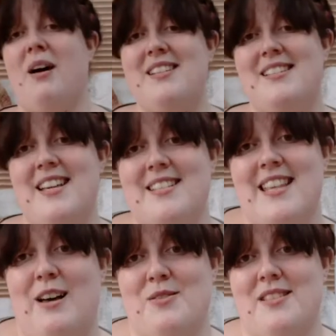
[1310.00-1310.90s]
did
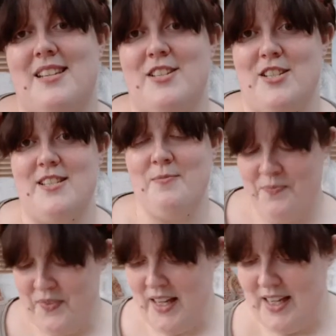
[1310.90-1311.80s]
6,000 stitches.
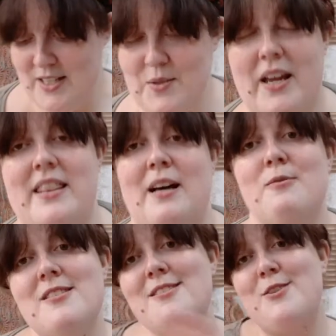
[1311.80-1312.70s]
So again, that
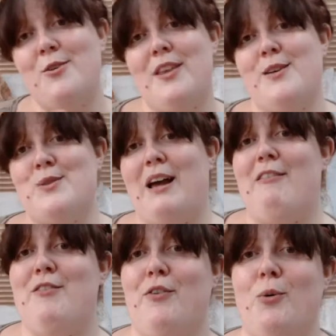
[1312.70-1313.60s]
was 2,000
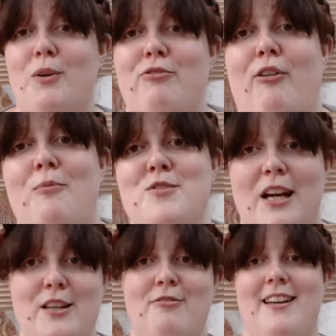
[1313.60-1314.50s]
carried forward from
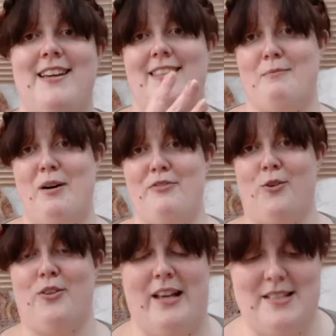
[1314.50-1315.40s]
January and then my
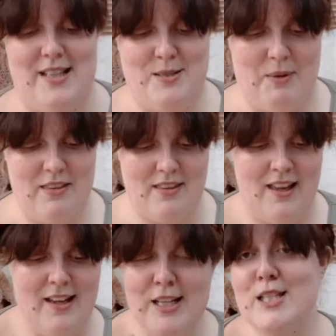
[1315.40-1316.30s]
4,000 this month.
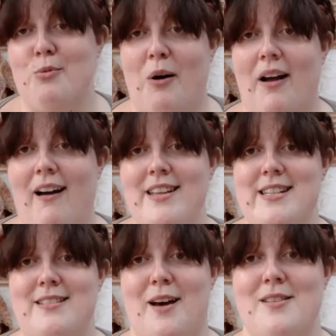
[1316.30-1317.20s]
So
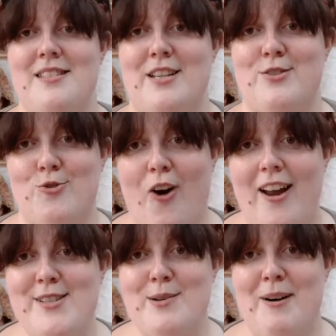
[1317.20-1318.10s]
I stitched right
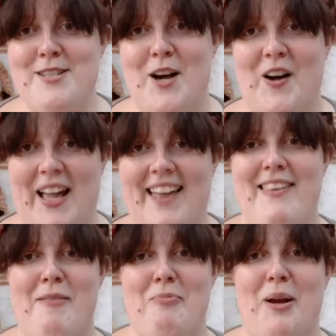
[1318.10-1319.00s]
until my target and
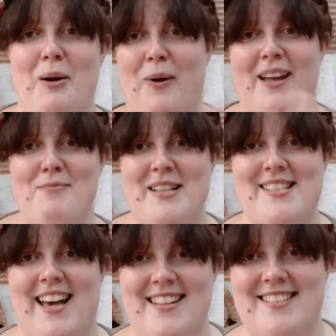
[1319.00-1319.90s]
then put it away because
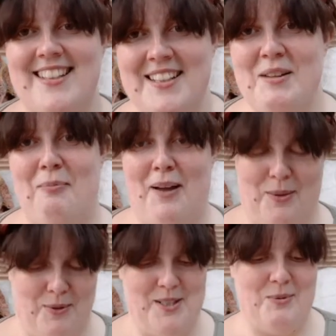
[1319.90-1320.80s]
I had my
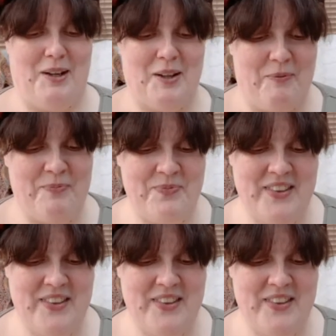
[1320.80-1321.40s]
other one to work on.